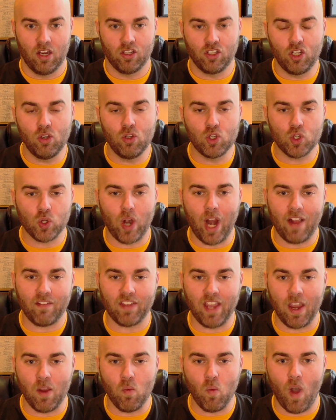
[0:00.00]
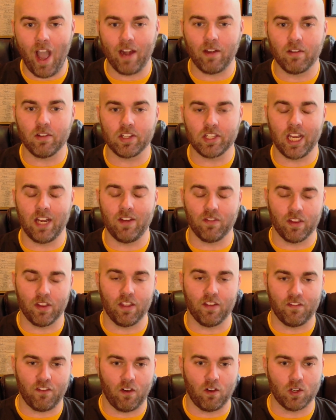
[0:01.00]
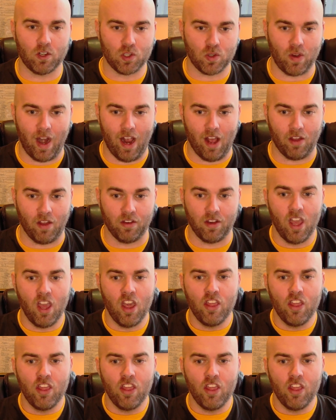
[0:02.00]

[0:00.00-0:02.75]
to draft a wide receiver in the first round,